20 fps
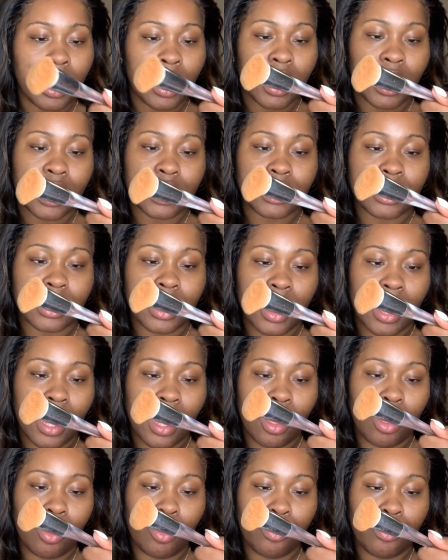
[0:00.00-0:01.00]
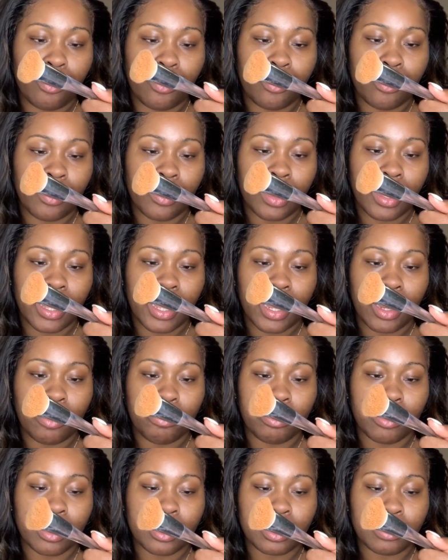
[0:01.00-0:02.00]
It's the ELF
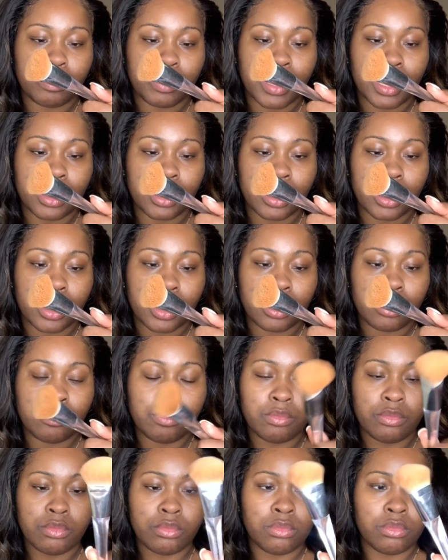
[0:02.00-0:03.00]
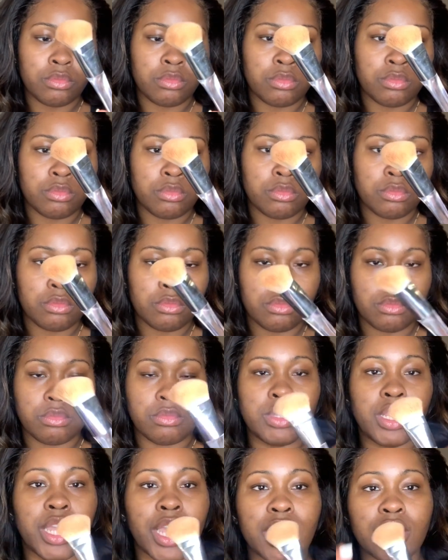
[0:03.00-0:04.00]
airbrush blender.
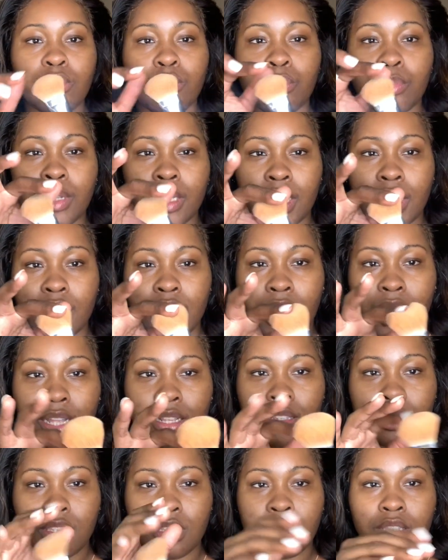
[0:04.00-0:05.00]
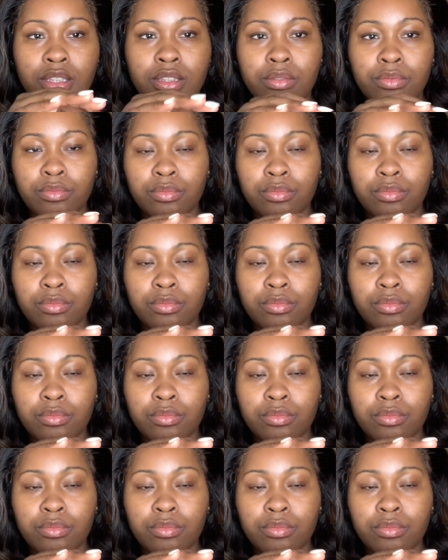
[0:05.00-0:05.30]
It's really dense.